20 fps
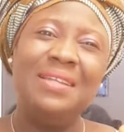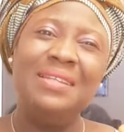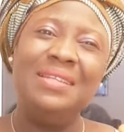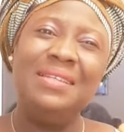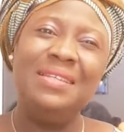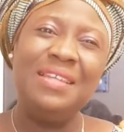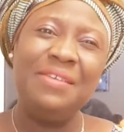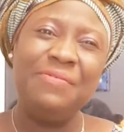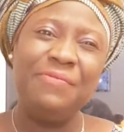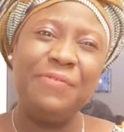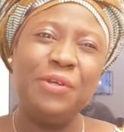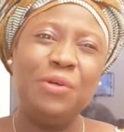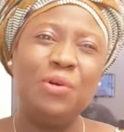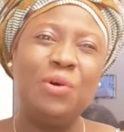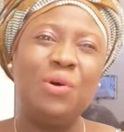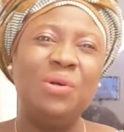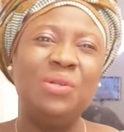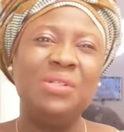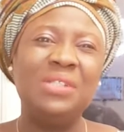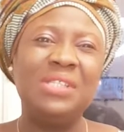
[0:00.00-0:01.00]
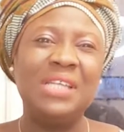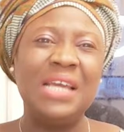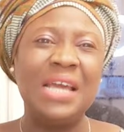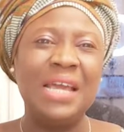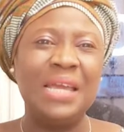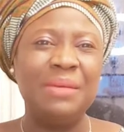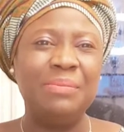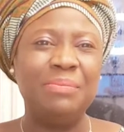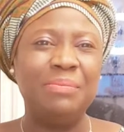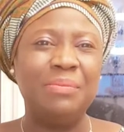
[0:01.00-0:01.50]
difficult
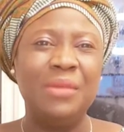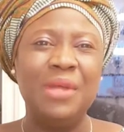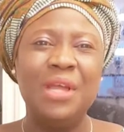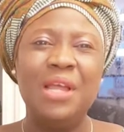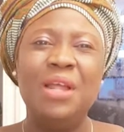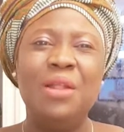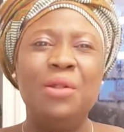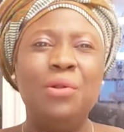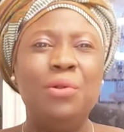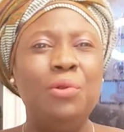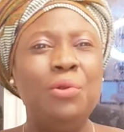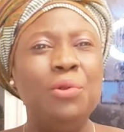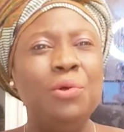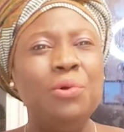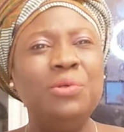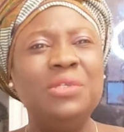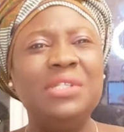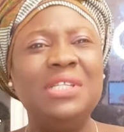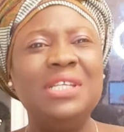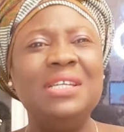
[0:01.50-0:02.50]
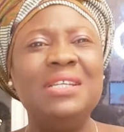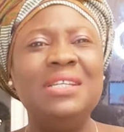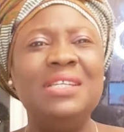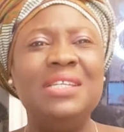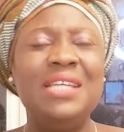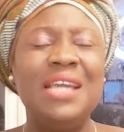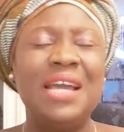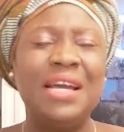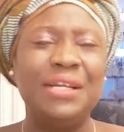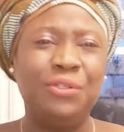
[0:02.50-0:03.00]
time, losing
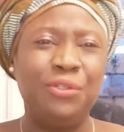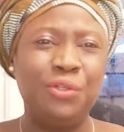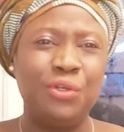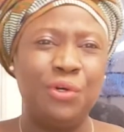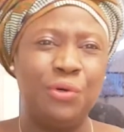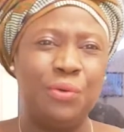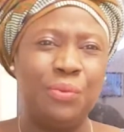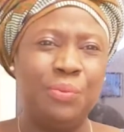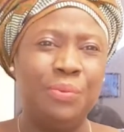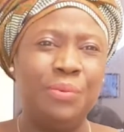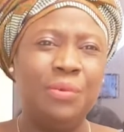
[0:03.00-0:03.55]
their job,